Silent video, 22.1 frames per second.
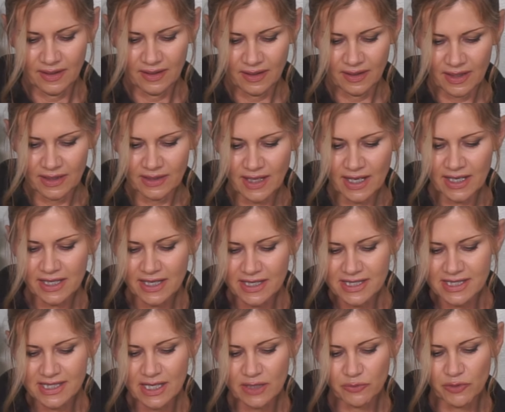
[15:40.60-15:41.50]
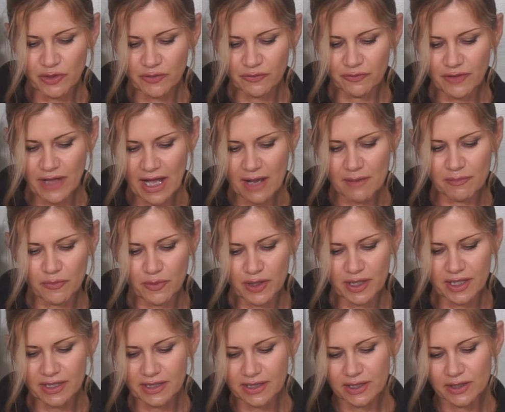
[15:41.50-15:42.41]
And like I said, with
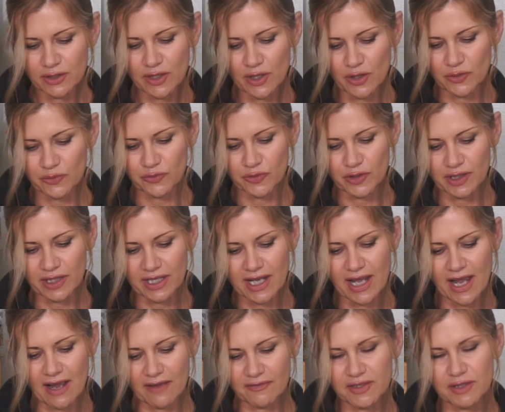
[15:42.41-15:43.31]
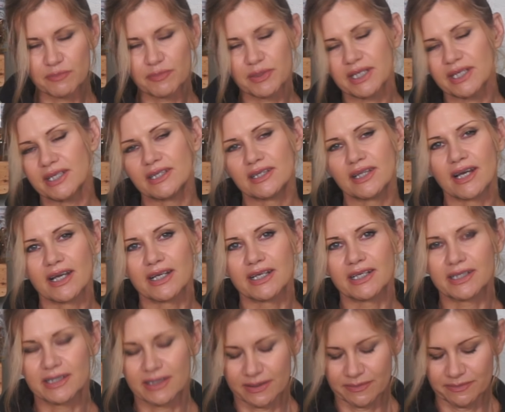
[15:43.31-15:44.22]
flatbread, you don't really have to be
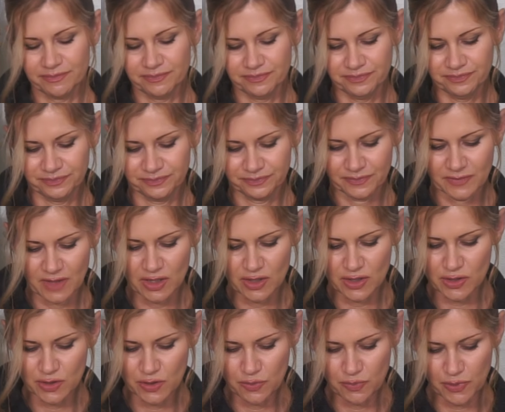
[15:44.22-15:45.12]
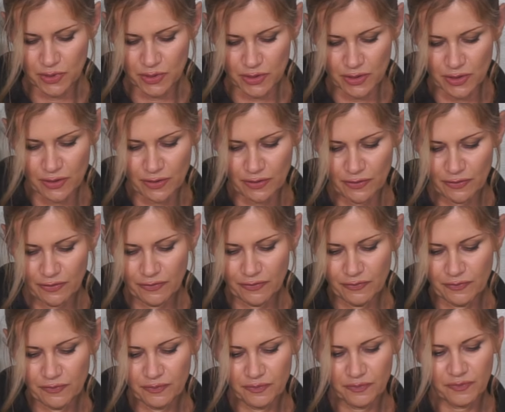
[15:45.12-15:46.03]
like super
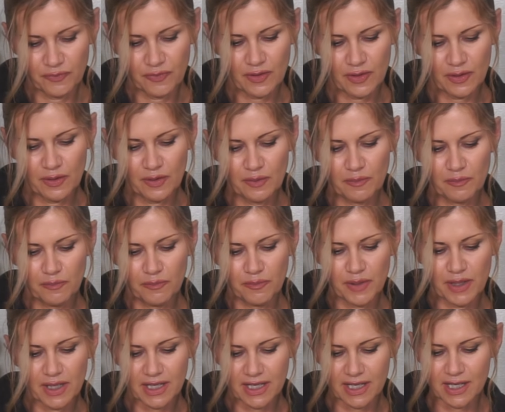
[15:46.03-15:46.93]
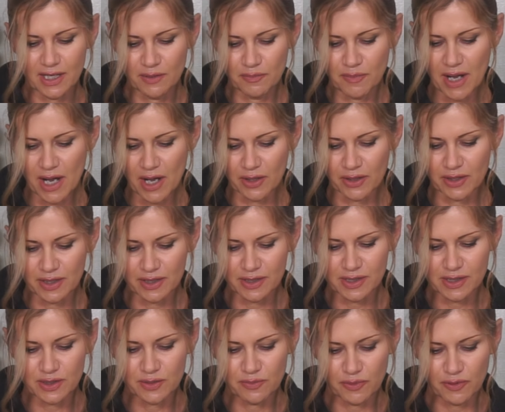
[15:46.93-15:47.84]
picky about it,
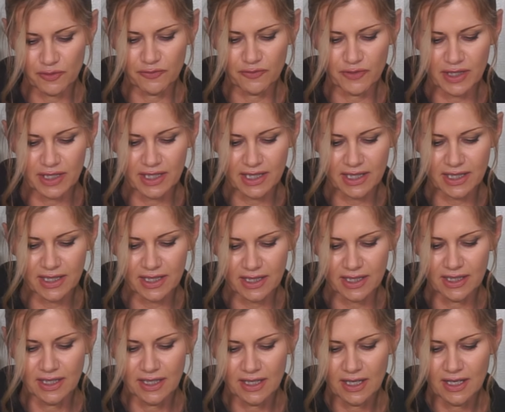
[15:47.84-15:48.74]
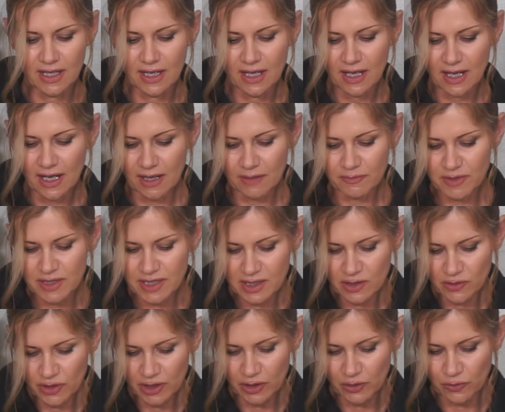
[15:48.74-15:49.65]
super finicky. I'm just
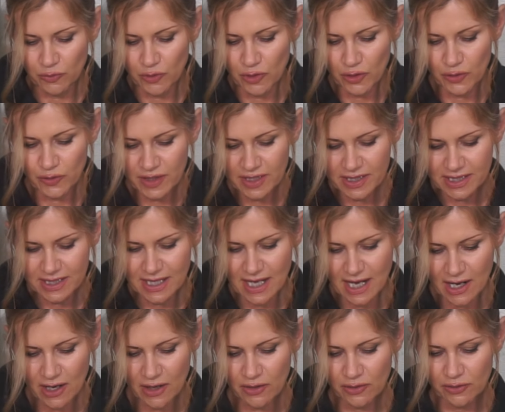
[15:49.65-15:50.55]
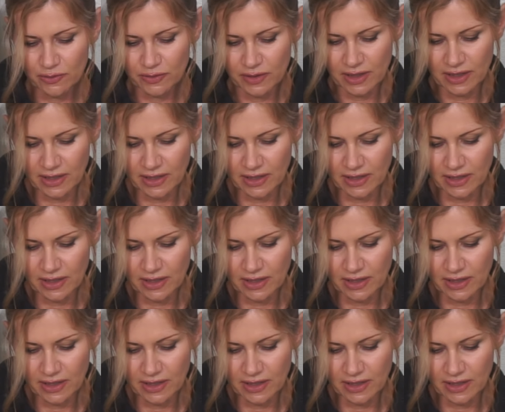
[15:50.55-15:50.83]
going to roll this out